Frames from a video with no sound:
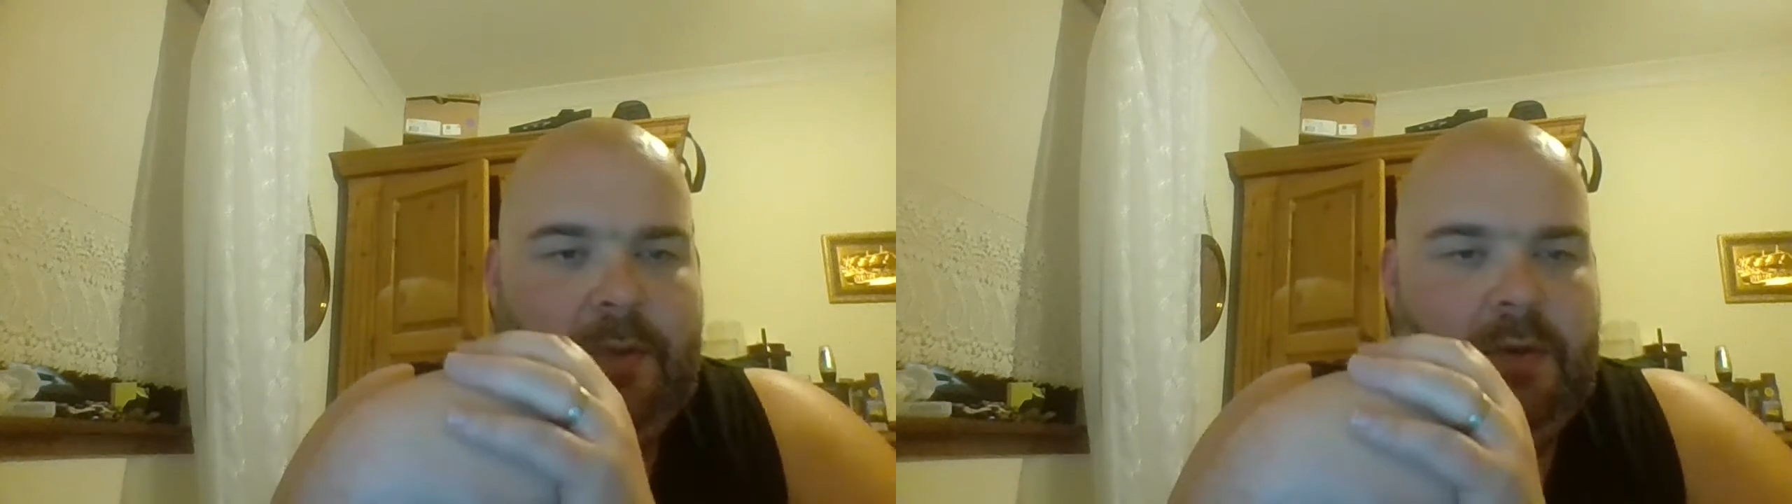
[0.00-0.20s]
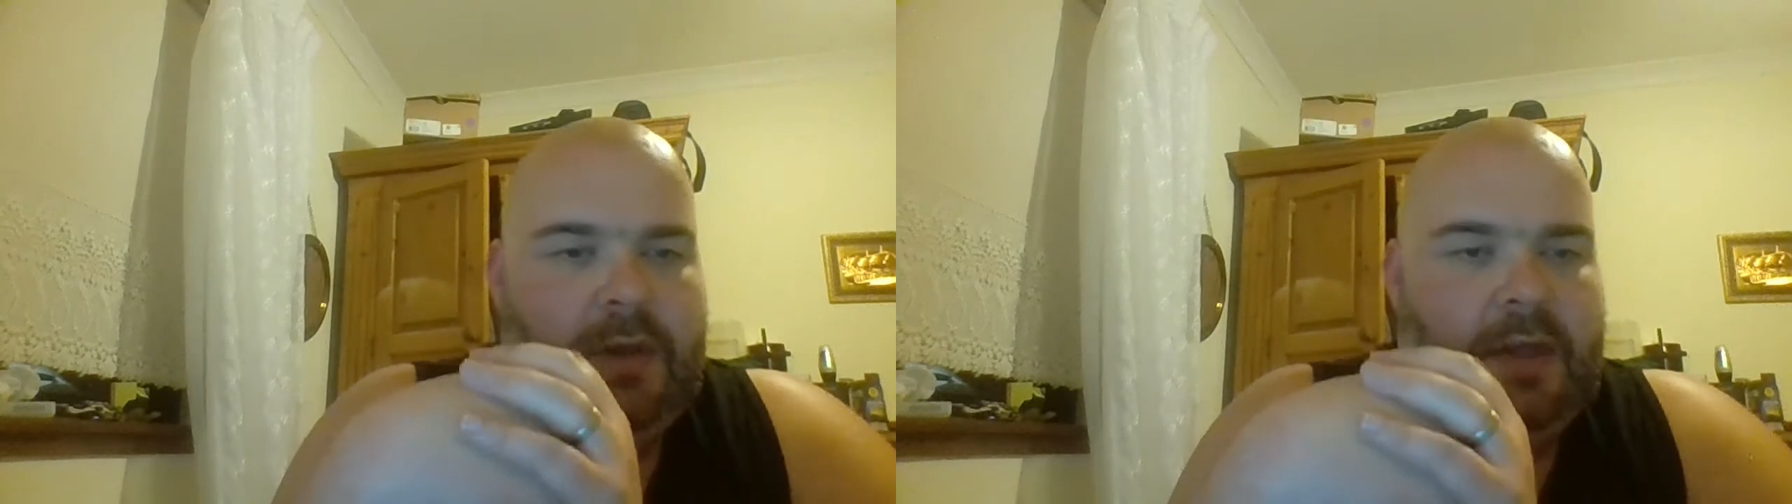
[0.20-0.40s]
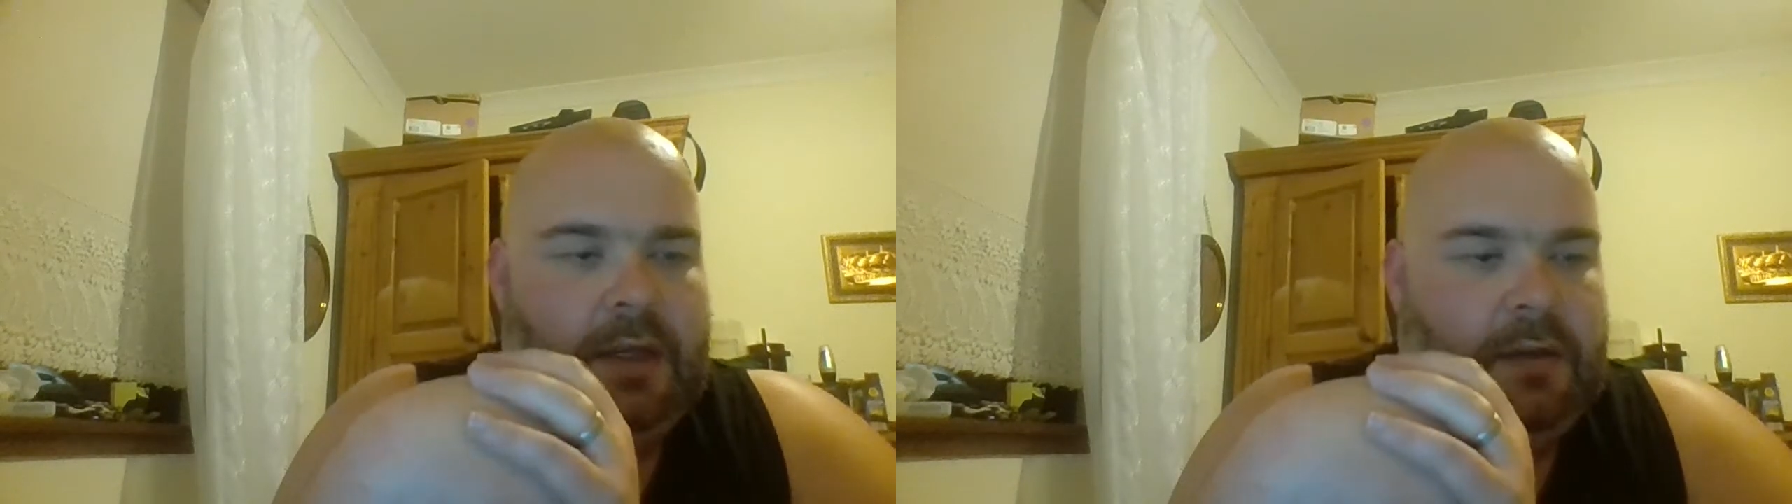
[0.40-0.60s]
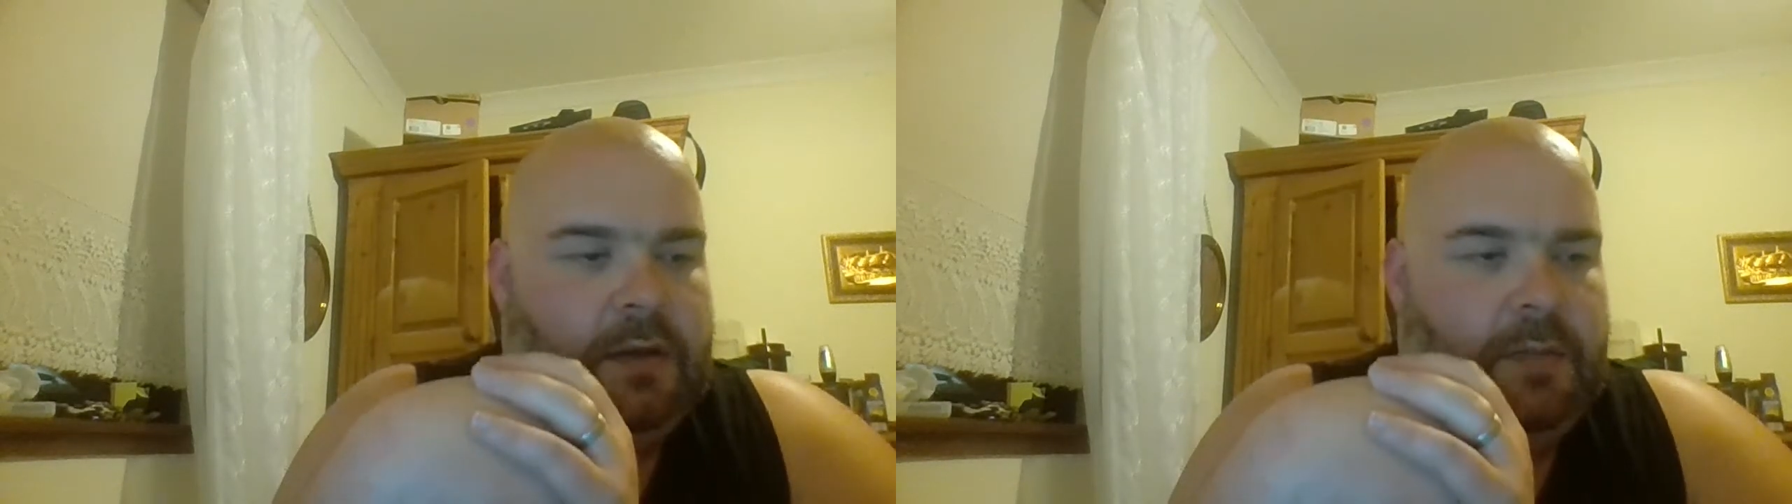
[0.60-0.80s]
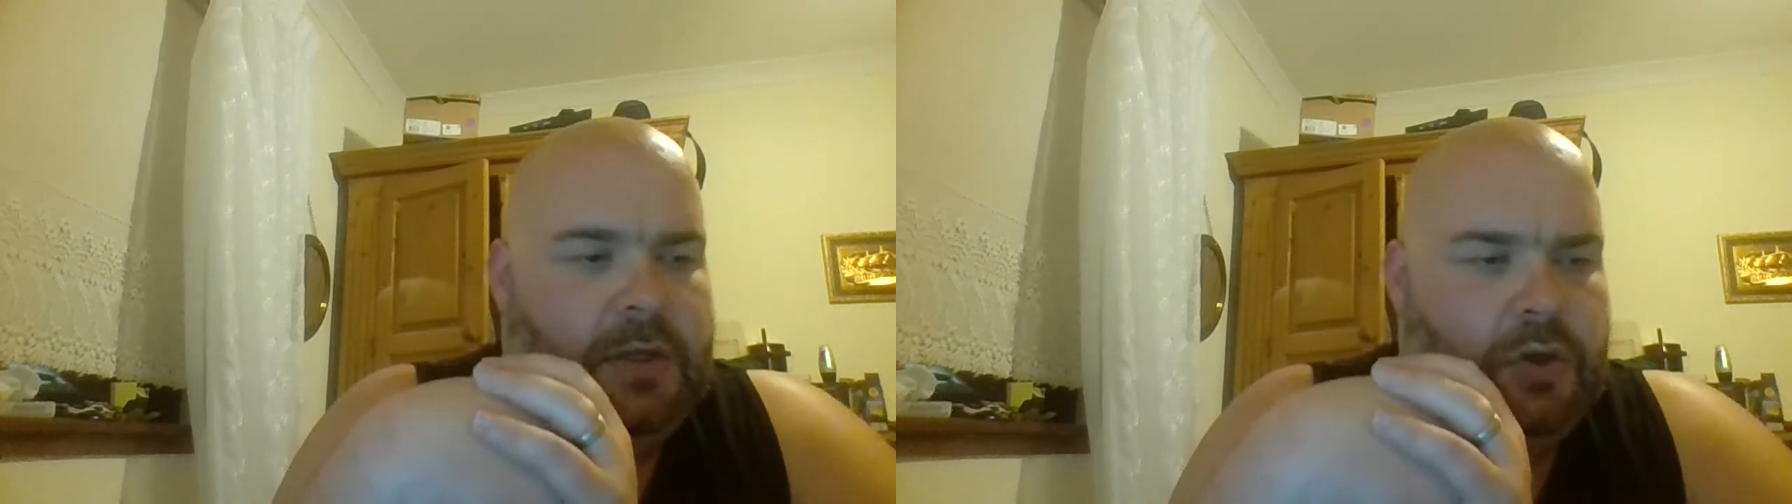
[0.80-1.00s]
wee thing, the
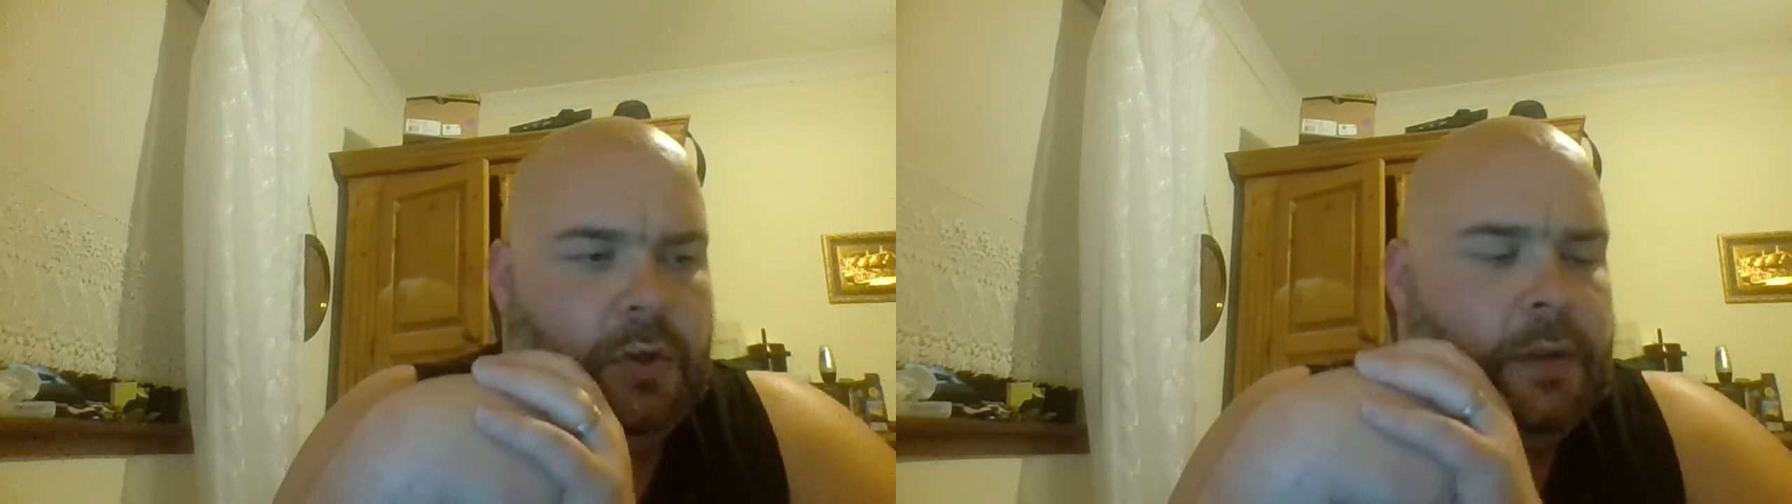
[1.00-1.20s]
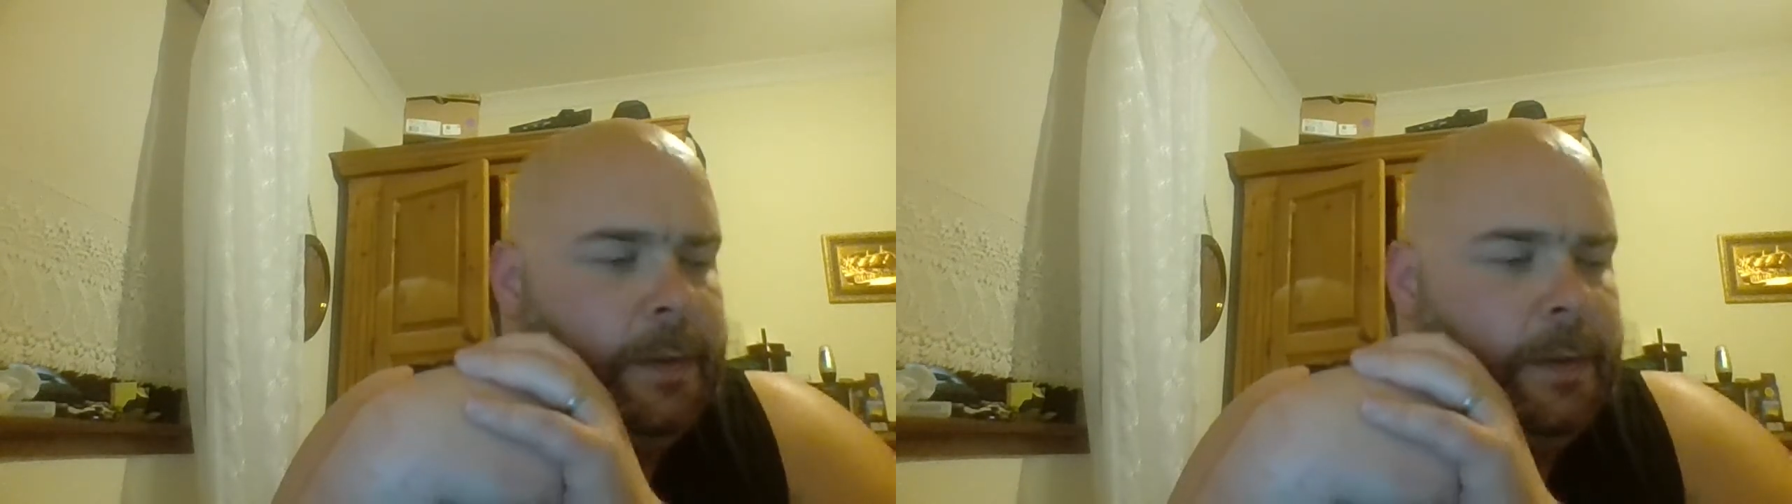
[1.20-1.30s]
Tobino,